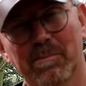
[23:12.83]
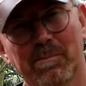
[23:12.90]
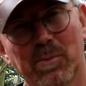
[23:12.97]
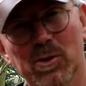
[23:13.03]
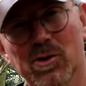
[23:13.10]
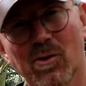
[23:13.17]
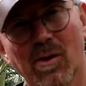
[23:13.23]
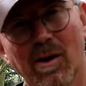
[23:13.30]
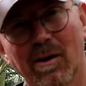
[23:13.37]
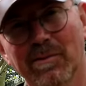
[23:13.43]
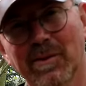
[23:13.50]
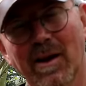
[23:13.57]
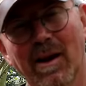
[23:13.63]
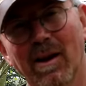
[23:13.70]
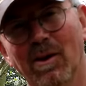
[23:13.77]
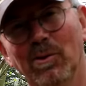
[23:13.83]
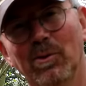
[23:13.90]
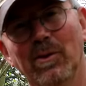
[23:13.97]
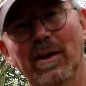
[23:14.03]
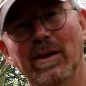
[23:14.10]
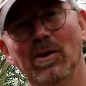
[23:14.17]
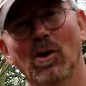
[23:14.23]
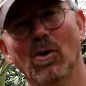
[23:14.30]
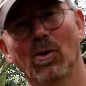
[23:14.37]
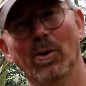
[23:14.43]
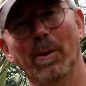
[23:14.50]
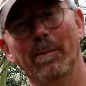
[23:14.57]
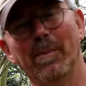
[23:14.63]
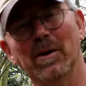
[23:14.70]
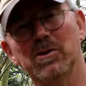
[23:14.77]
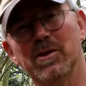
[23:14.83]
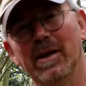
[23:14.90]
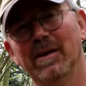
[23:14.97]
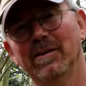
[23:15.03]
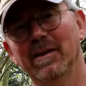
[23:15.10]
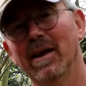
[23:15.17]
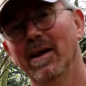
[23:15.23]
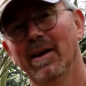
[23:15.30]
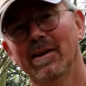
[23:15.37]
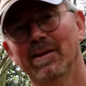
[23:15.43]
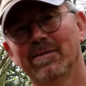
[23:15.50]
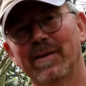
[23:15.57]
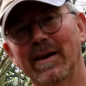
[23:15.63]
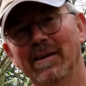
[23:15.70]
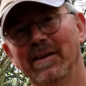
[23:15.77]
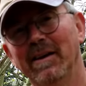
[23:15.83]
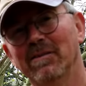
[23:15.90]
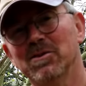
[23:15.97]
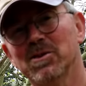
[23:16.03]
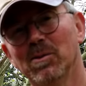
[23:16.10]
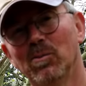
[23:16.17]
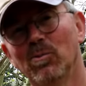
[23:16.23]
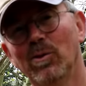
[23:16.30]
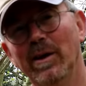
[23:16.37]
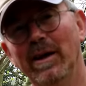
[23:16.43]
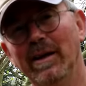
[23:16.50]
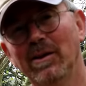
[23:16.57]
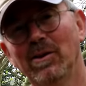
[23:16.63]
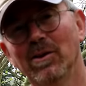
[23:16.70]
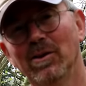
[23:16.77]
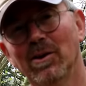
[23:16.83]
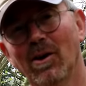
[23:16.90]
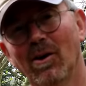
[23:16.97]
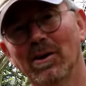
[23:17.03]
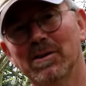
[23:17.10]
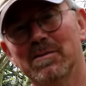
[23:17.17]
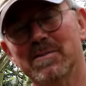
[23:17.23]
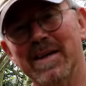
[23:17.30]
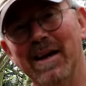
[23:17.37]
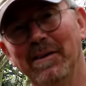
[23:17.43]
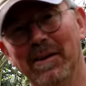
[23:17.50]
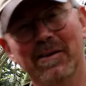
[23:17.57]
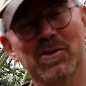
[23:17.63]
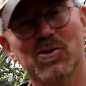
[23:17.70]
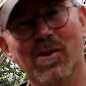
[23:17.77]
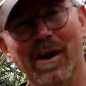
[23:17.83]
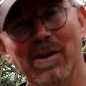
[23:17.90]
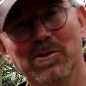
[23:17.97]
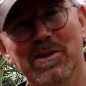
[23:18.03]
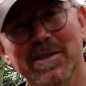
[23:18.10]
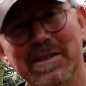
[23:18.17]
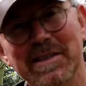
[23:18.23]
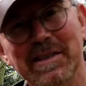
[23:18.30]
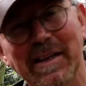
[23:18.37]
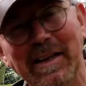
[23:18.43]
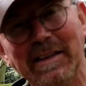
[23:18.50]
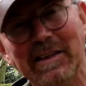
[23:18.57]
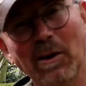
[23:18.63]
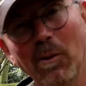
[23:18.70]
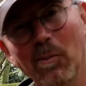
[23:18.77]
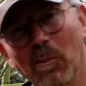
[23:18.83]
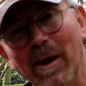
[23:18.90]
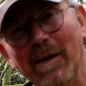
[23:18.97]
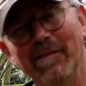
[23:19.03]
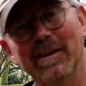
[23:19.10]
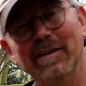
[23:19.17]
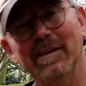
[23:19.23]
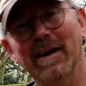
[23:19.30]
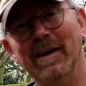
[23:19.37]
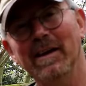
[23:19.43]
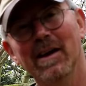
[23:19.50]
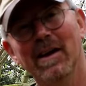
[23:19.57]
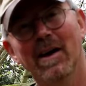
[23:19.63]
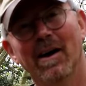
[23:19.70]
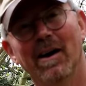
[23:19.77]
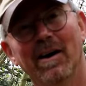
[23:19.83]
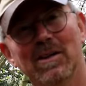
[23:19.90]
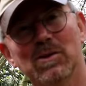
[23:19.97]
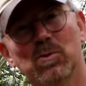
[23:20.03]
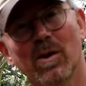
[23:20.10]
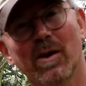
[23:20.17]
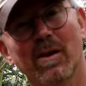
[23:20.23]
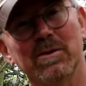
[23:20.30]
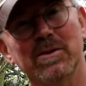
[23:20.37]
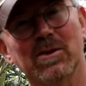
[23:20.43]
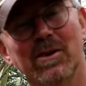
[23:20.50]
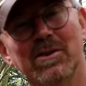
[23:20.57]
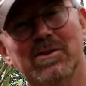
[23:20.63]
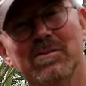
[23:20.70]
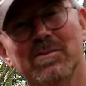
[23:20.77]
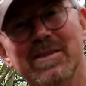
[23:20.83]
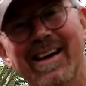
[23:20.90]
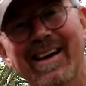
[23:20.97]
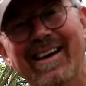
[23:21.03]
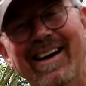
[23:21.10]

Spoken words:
bushcraft clothing on a budget, and the fact that there are some really good items out there. The trousers indeed that I'm wearing today is one of those items,